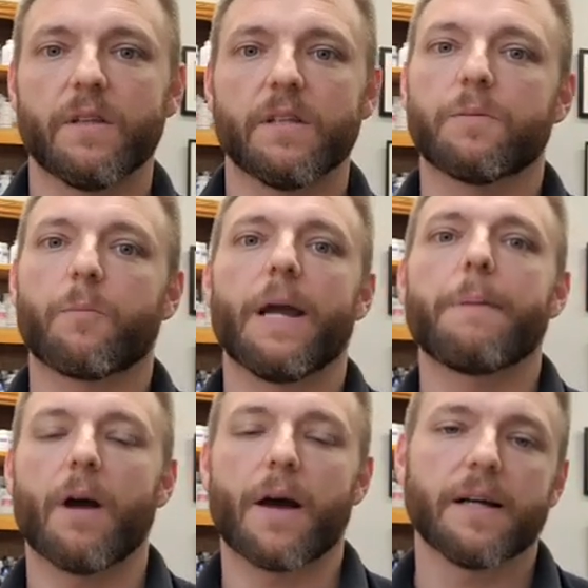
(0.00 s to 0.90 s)
the spray
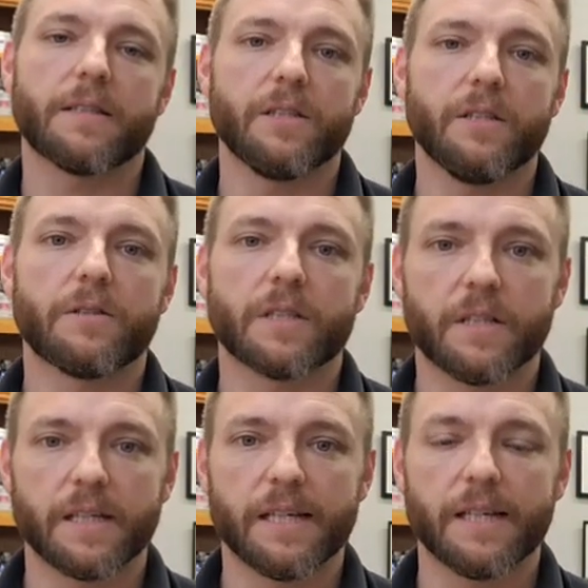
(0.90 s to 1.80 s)
product to use to
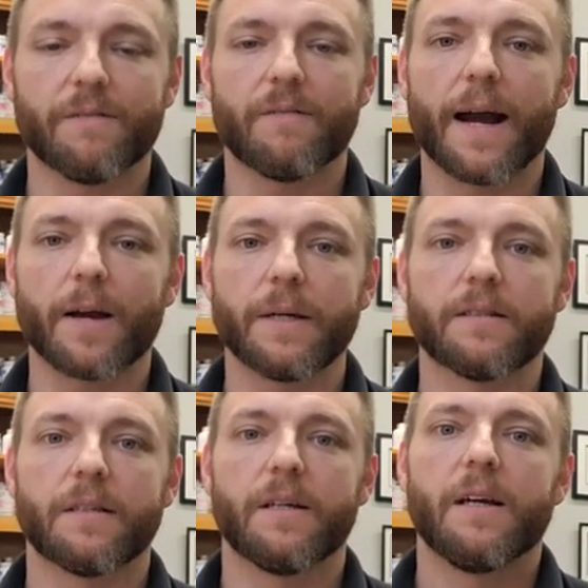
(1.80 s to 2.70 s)
clean the
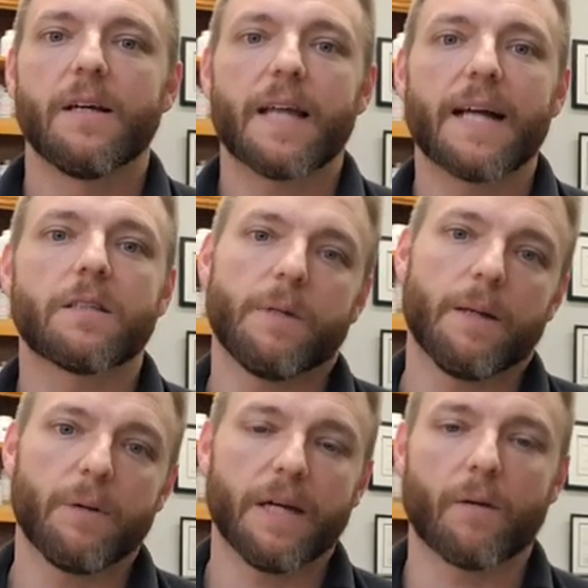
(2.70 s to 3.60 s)
environment, that's going to be
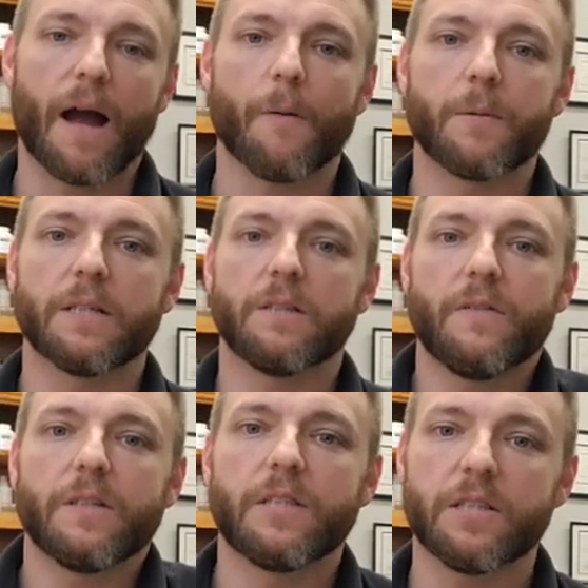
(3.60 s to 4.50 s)
a big route because
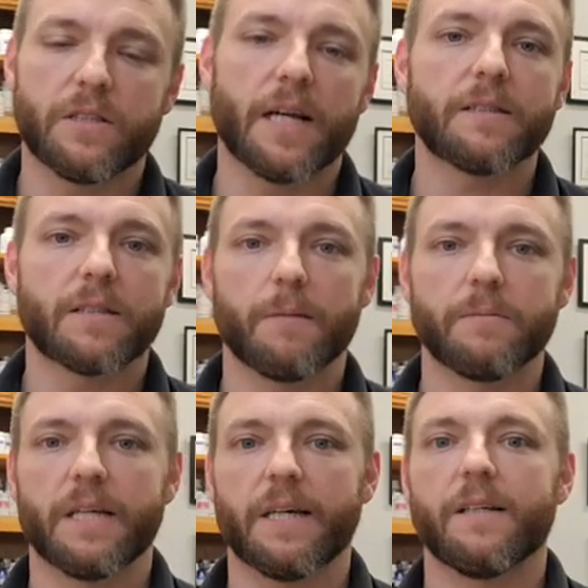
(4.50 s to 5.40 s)
even just dust
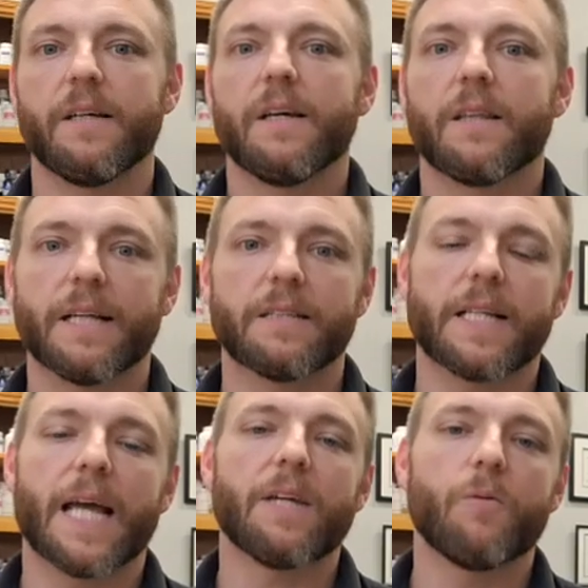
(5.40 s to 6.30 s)
comes in, things like that.